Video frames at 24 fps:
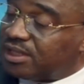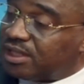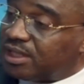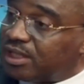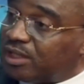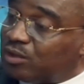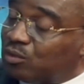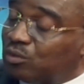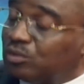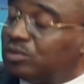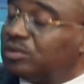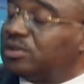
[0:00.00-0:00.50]

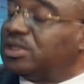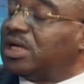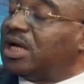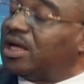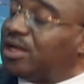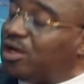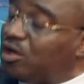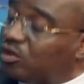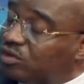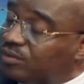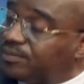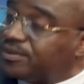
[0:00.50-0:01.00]
No, there are
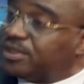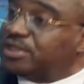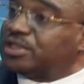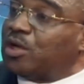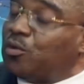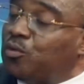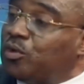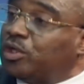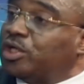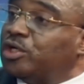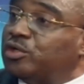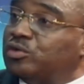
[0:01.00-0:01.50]
a lot of things that
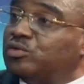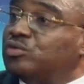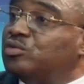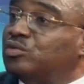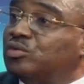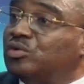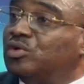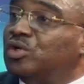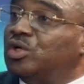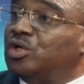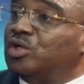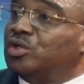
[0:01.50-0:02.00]
we can
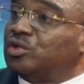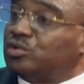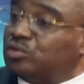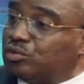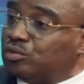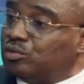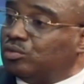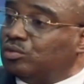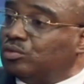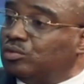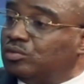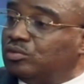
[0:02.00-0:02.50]
do
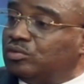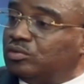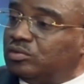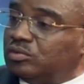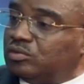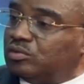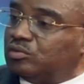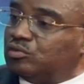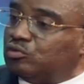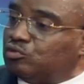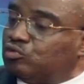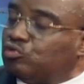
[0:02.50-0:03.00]
to
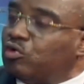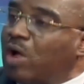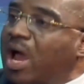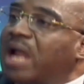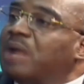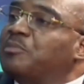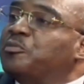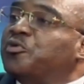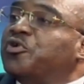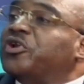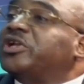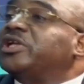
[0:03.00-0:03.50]

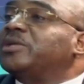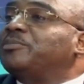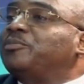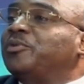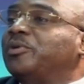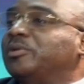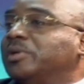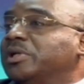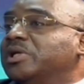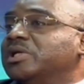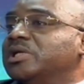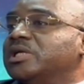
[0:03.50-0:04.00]
ameliorate the
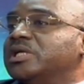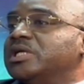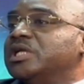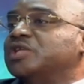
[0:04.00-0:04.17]
situation.